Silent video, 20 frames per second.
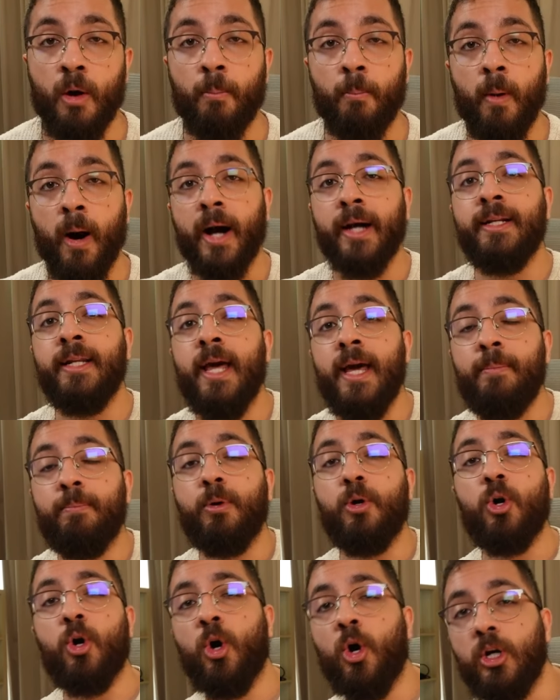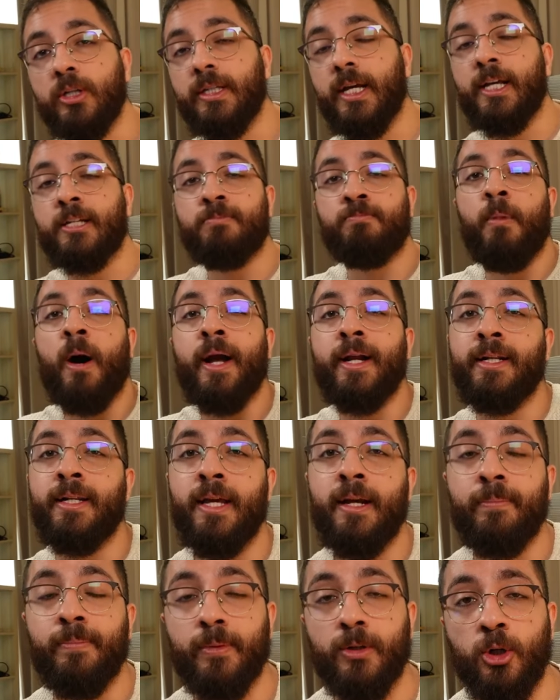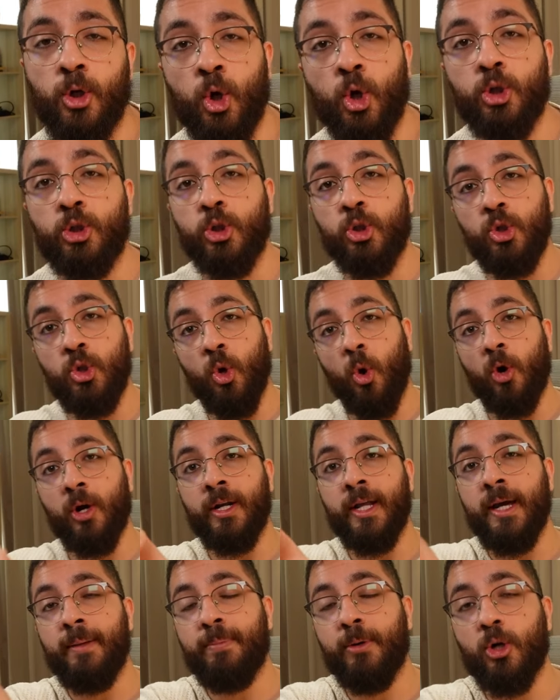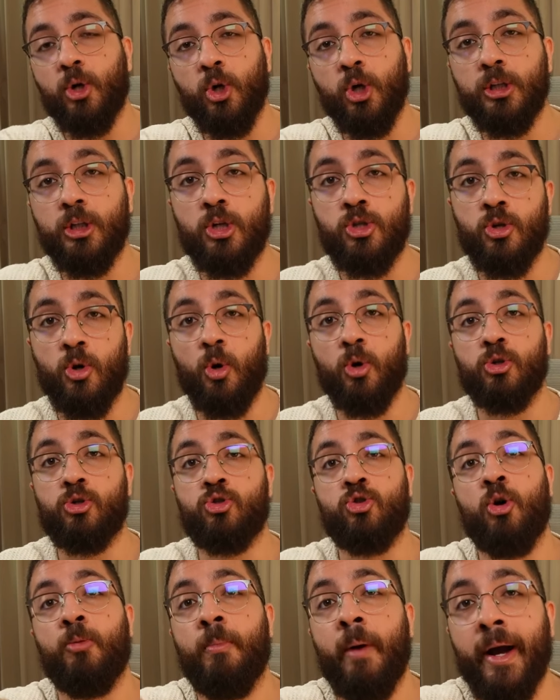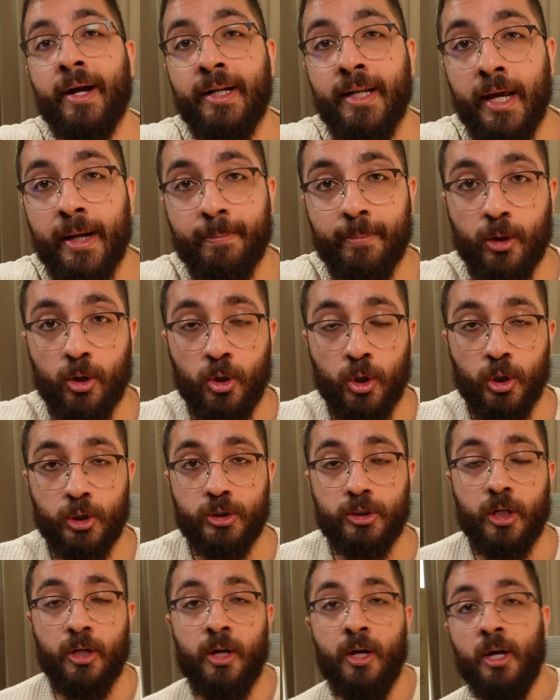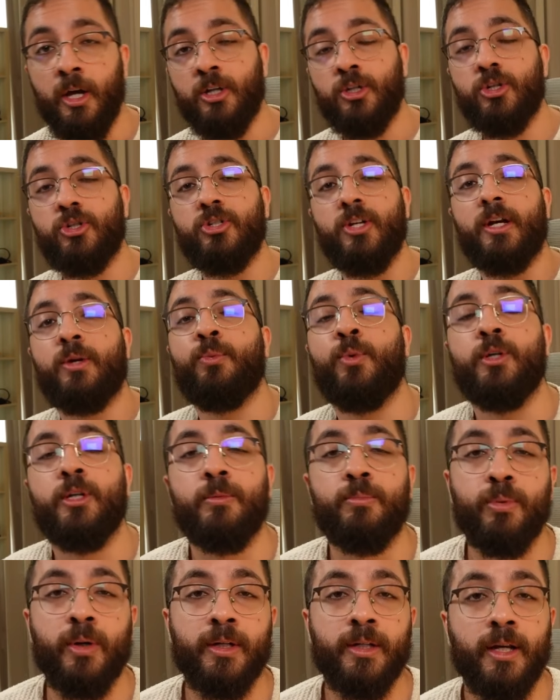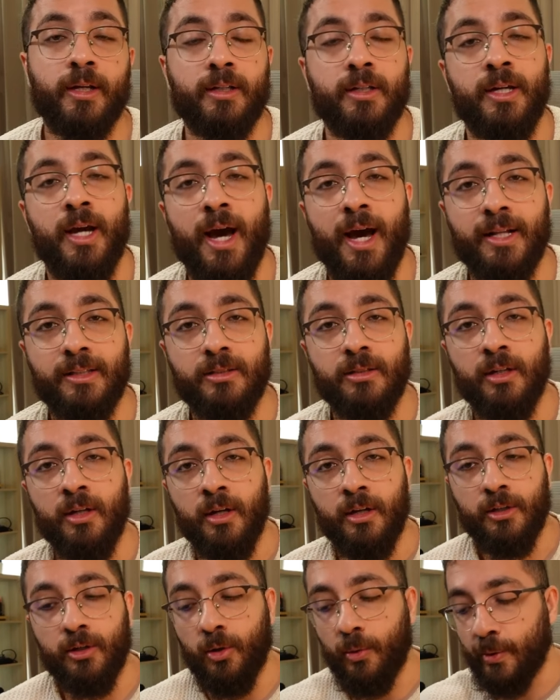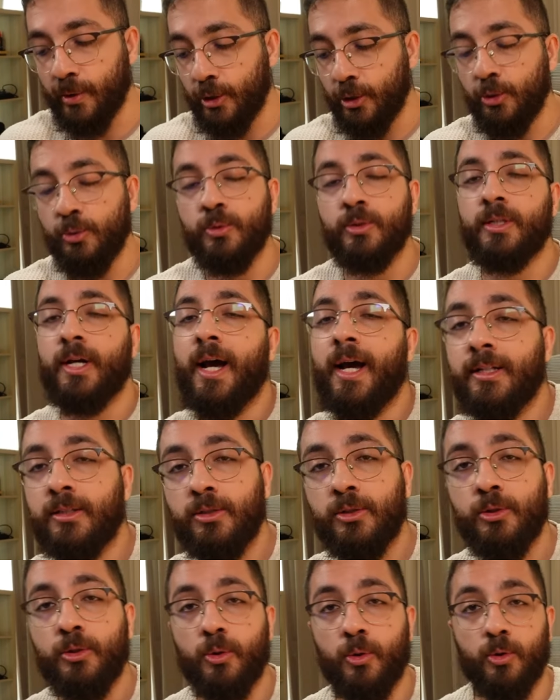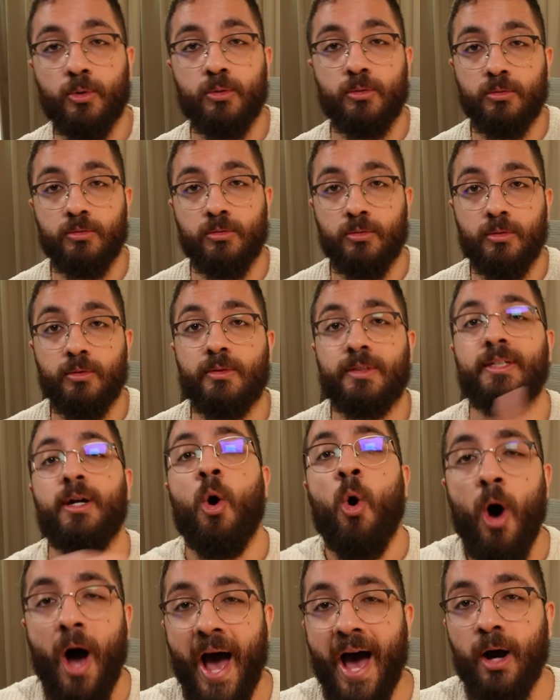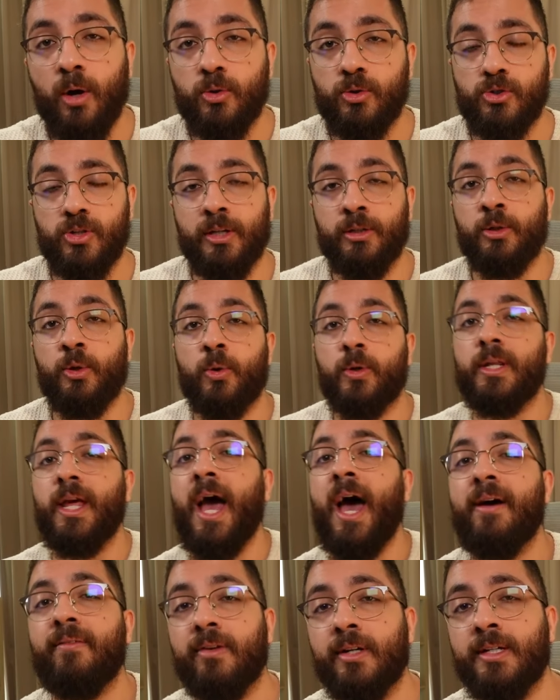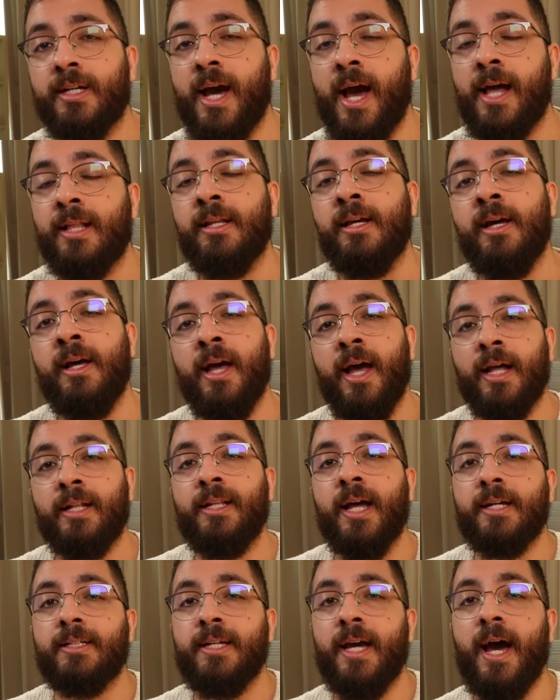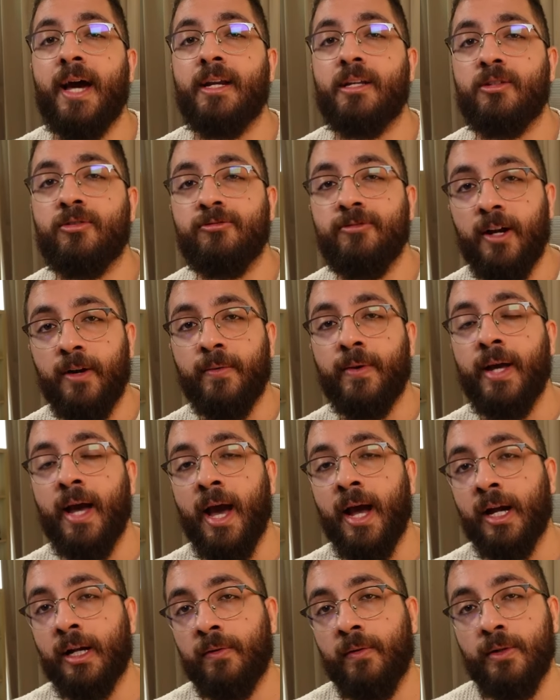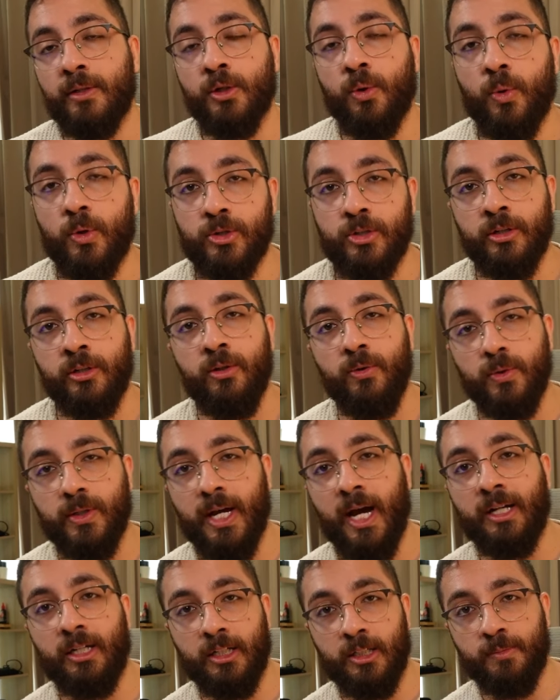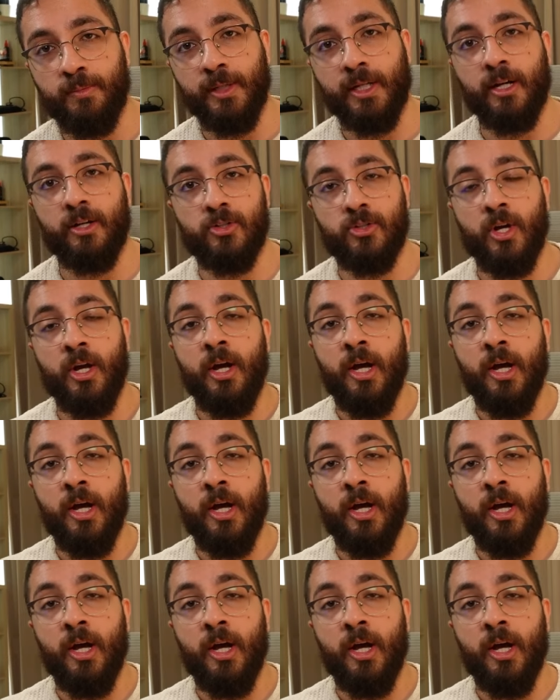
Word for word: My neighborhood is my neighborhood. Your neighborhood is also my neighborhood. Just like when you bring a cat, you know, a new cat to your house and you already have a cat and that cat is very angry towards a new cat is because